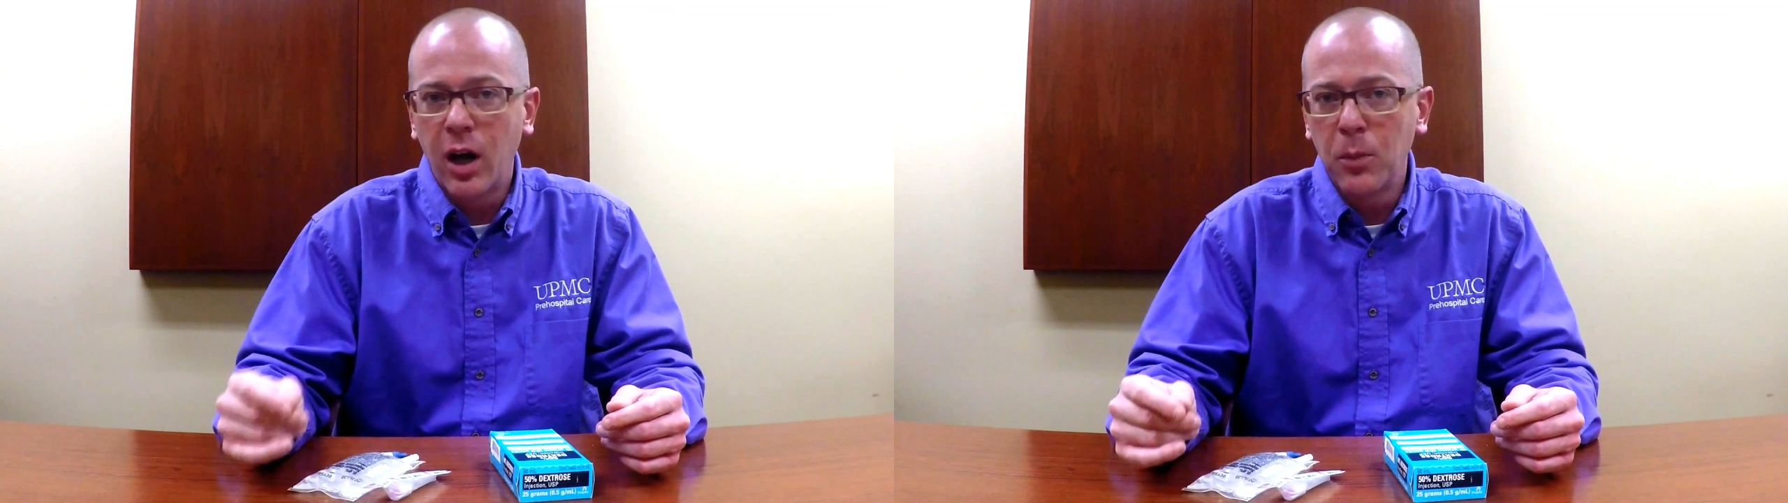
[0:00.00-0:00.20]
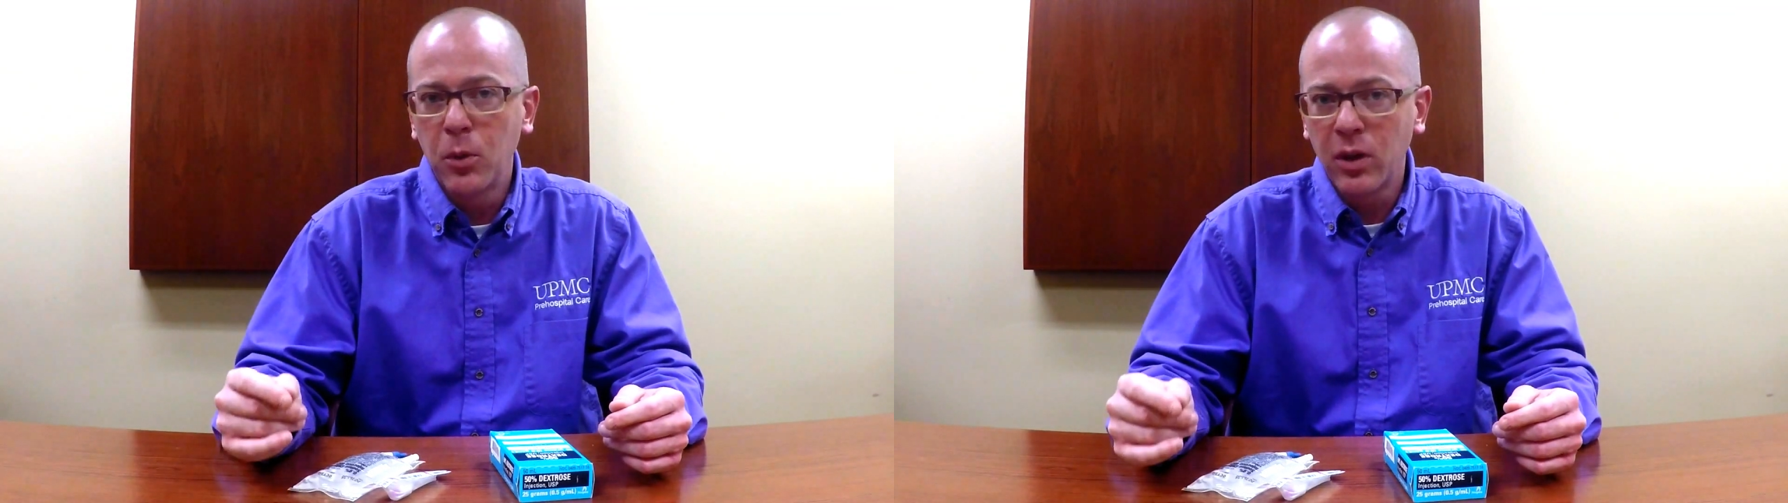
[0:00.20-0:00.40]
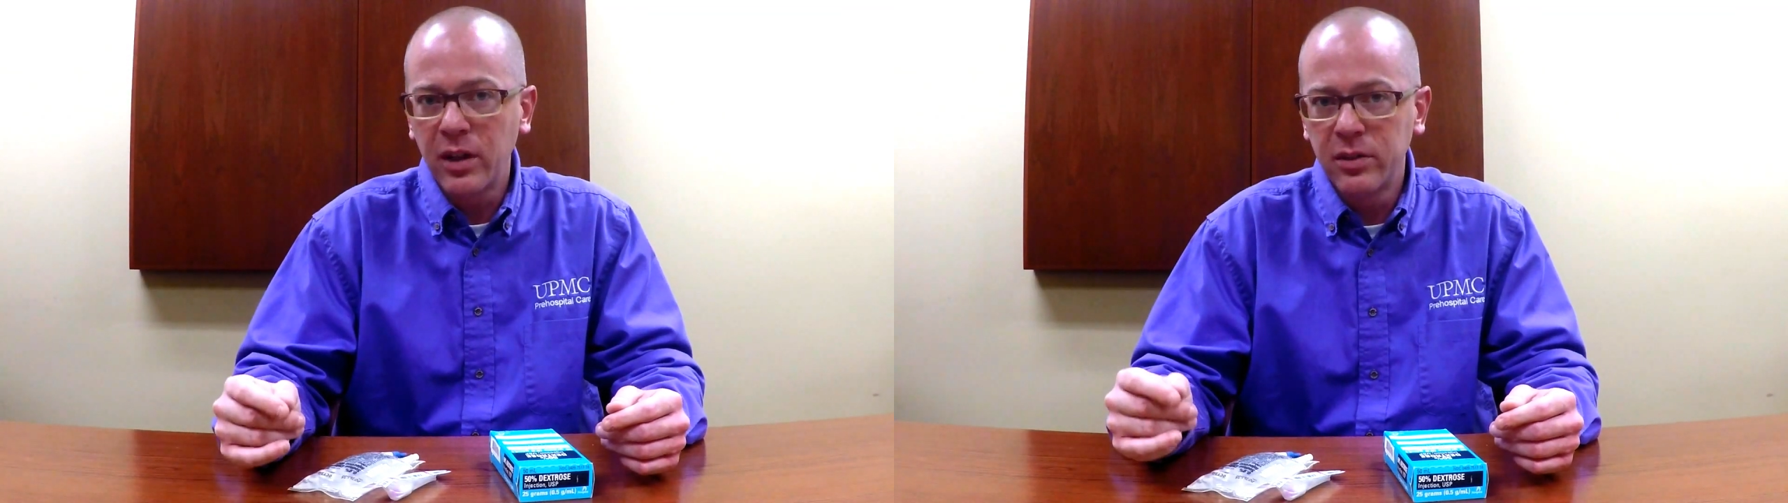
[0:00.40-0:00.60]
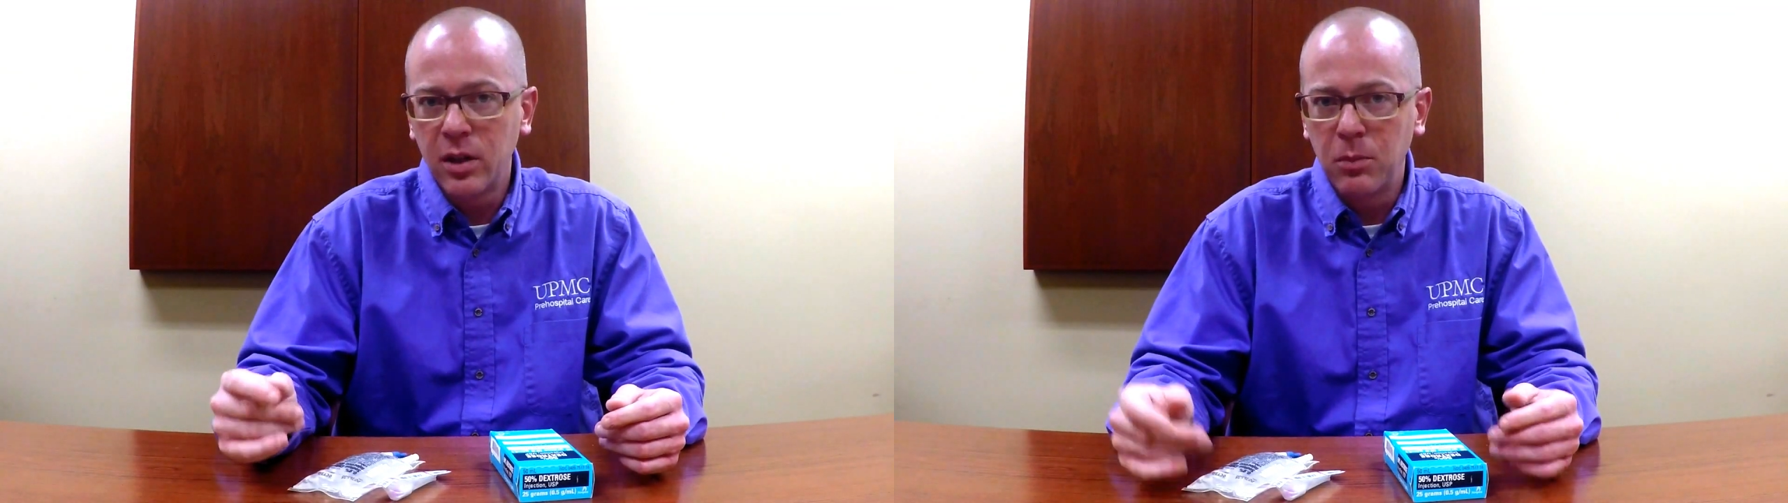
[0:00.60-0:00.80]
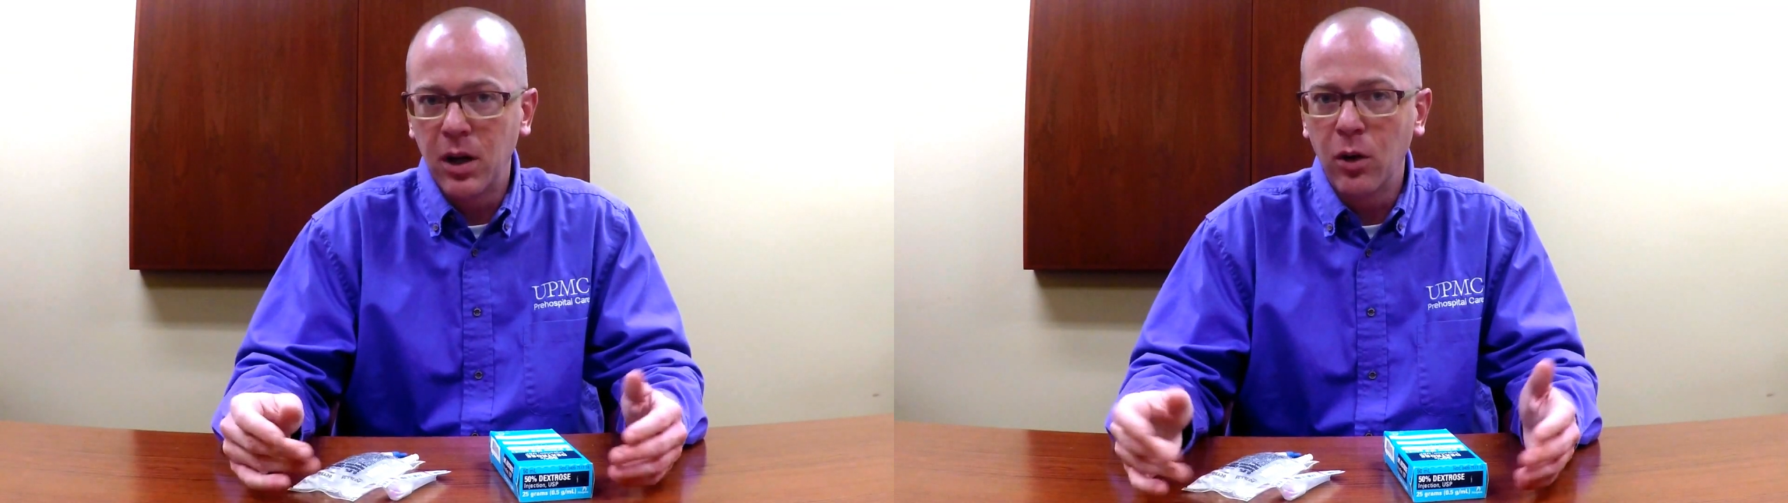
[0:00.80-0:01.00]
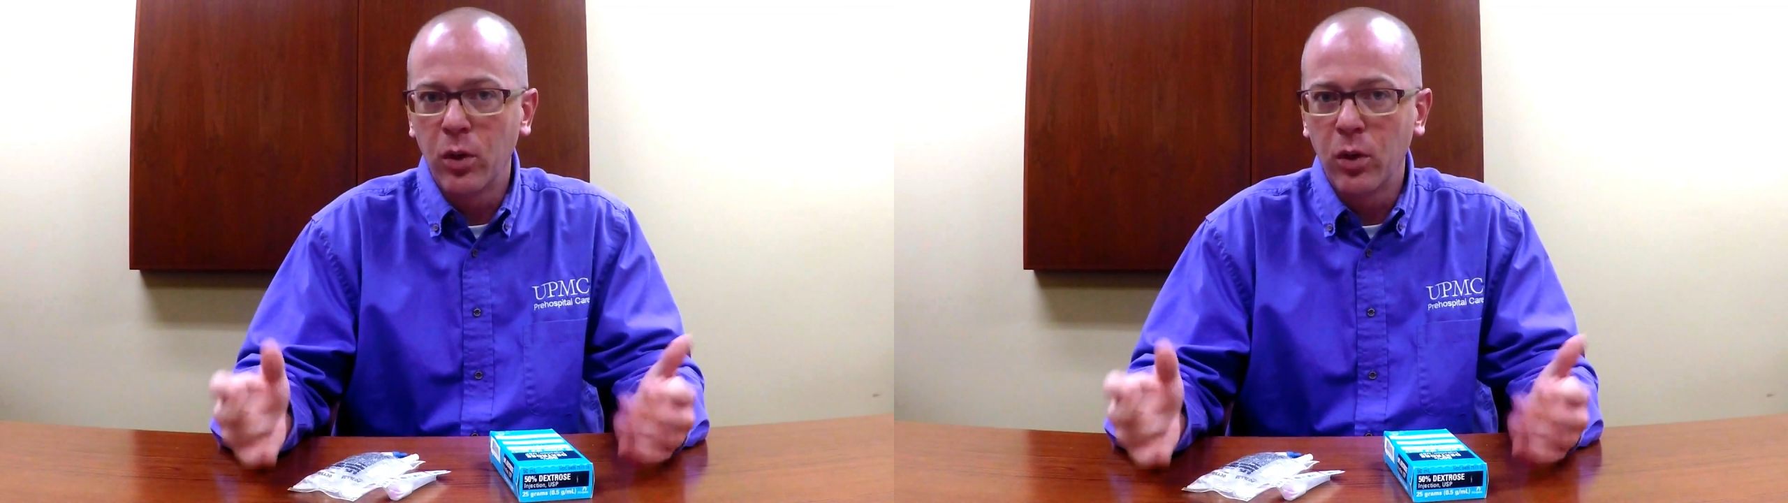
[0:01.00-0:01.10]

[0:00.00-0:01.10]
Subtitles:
hypoglycemia